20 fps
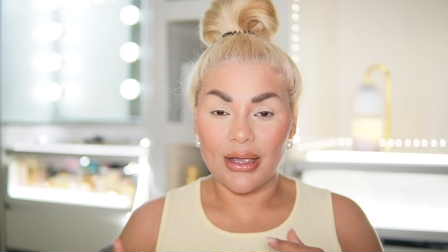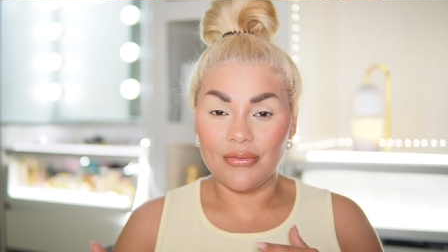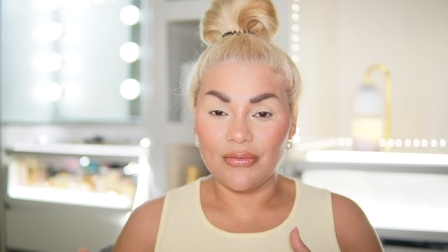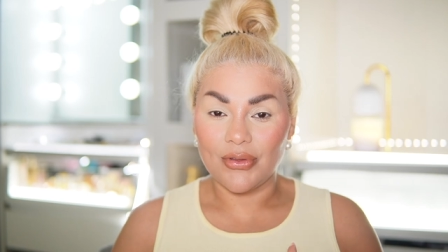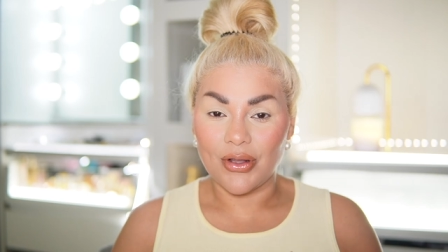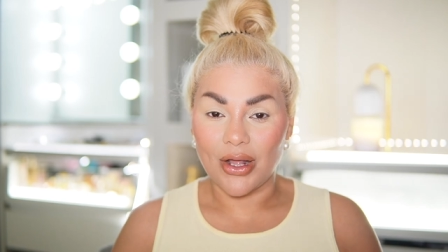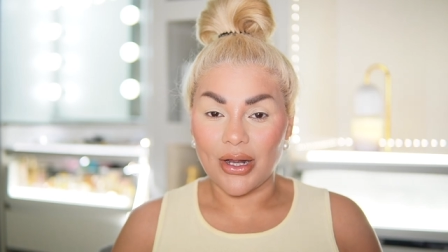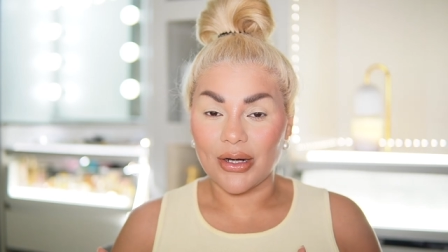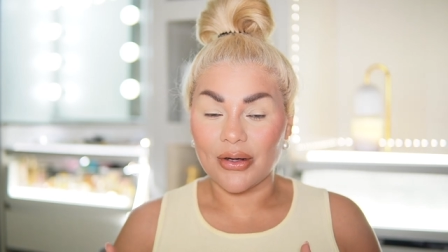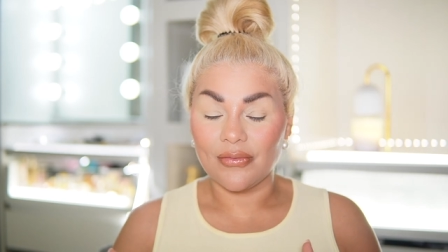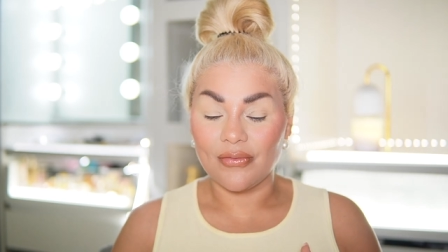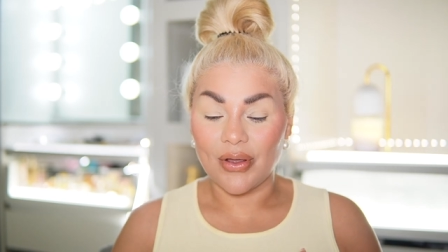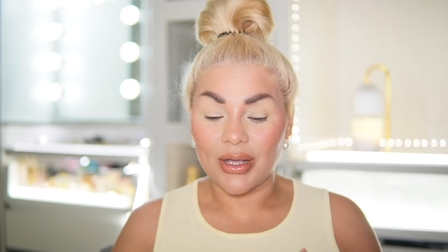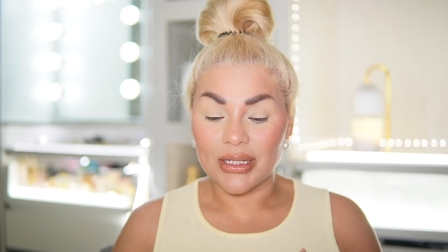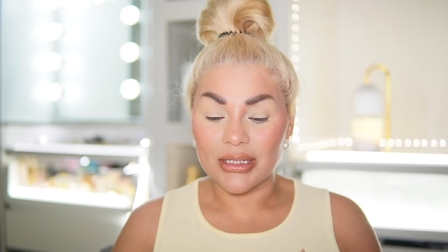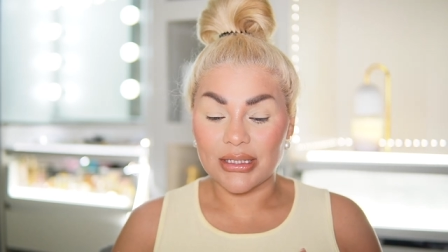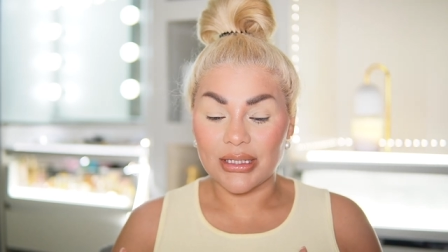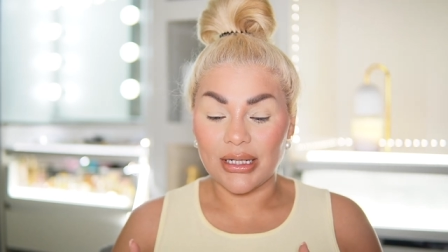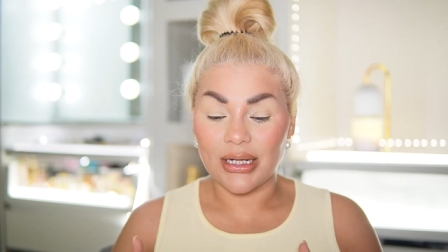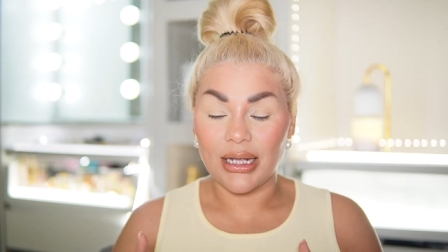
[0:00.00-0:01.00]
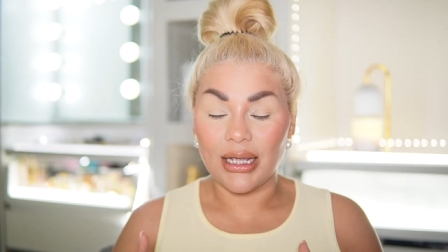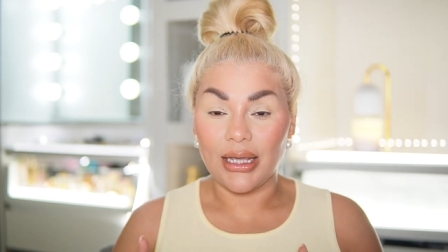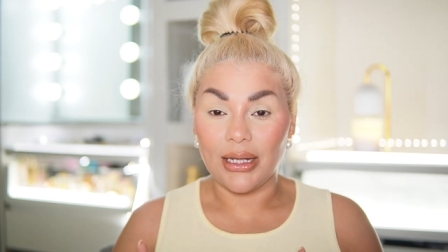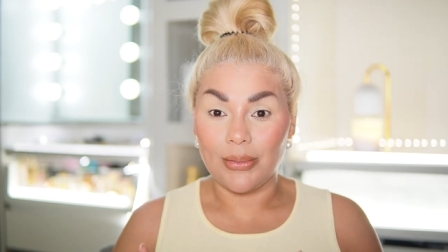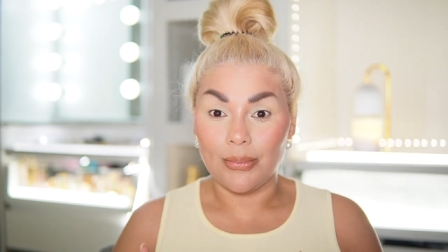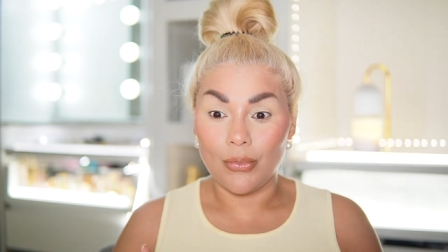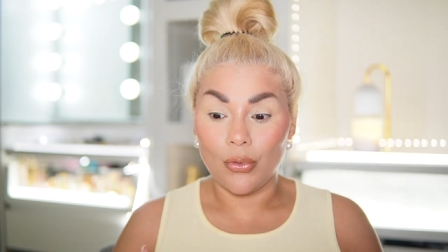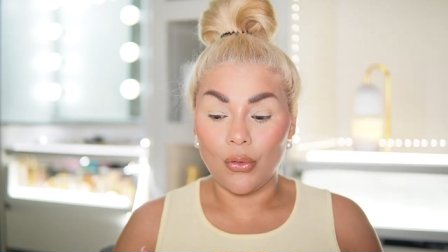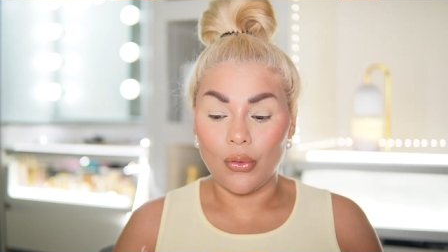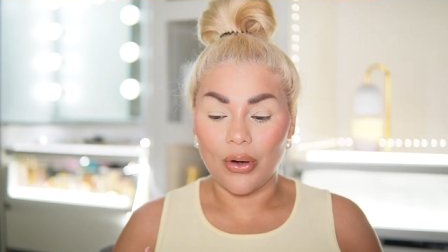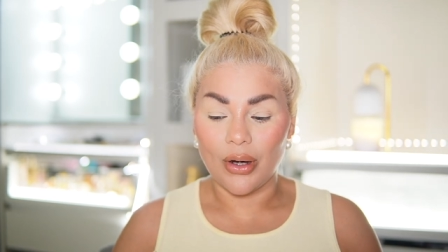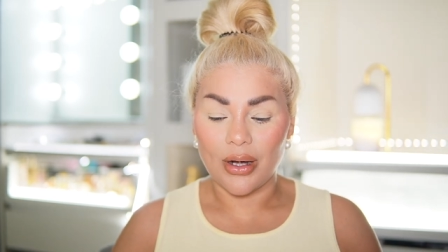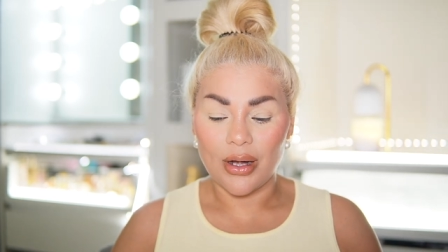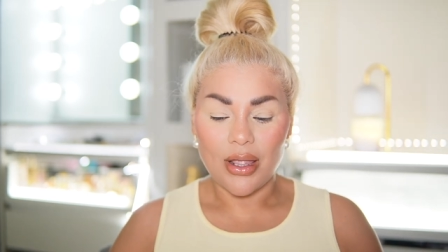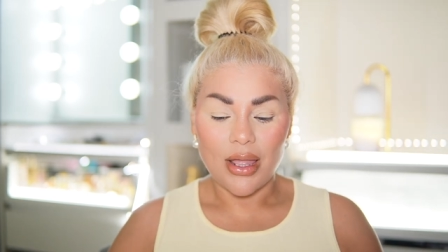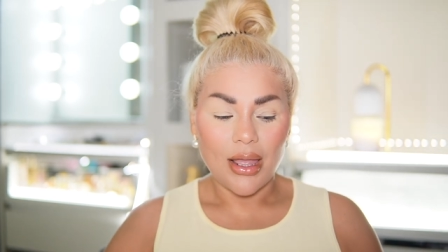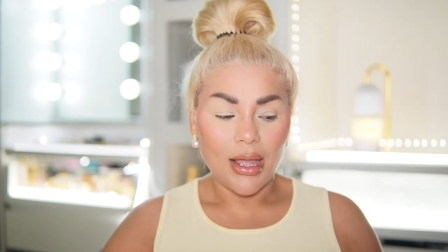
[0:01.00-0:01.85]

have not invested in more.